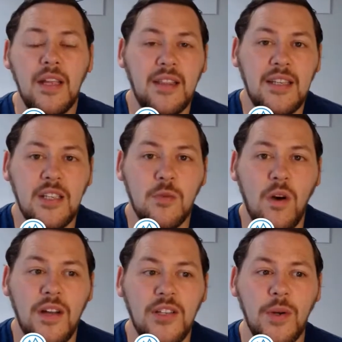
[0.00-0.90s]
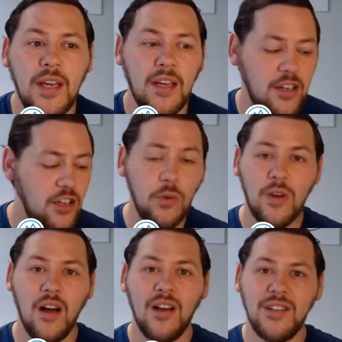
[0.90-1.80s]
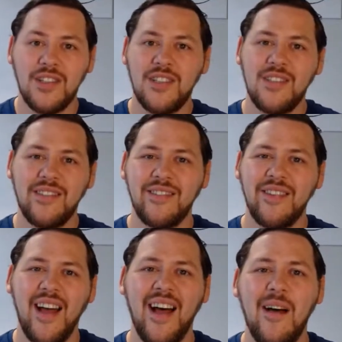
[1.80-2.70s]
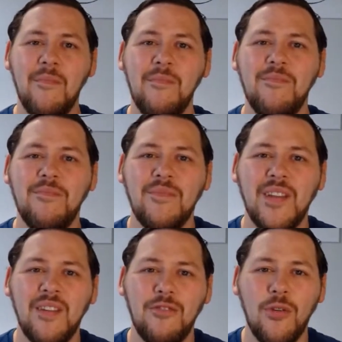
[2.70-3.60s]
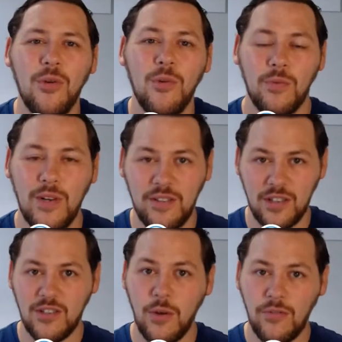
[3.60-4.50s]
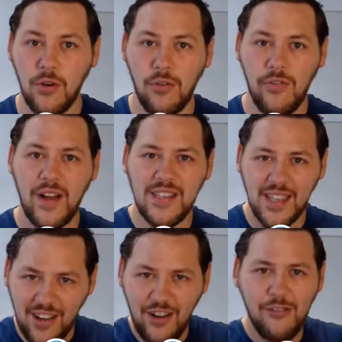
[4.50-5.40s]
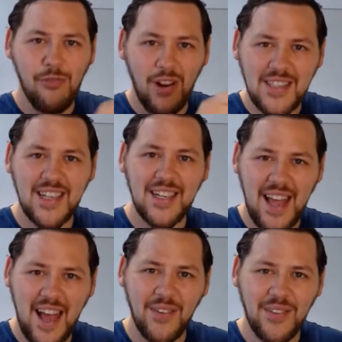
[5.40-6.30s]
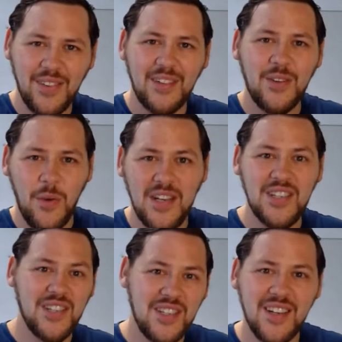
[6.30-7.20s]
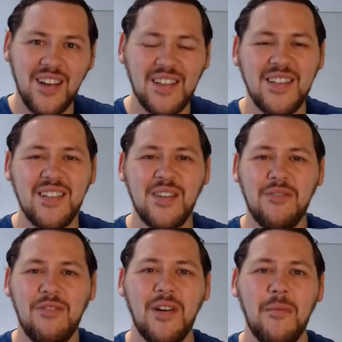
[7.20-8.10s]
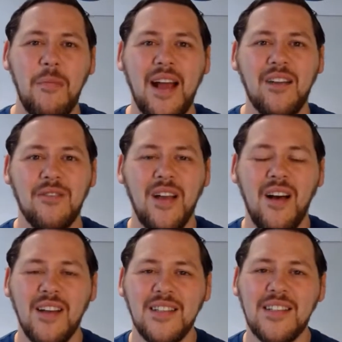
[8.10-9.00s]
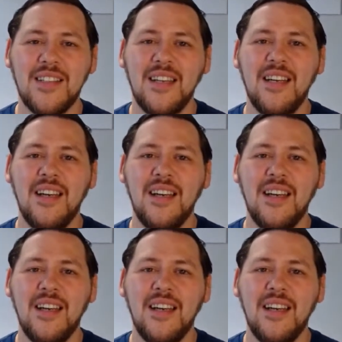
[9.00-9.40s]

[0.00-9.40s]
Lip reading: This is why doing cue cards so if you're revising, writing down questions and answers on the front and back of cards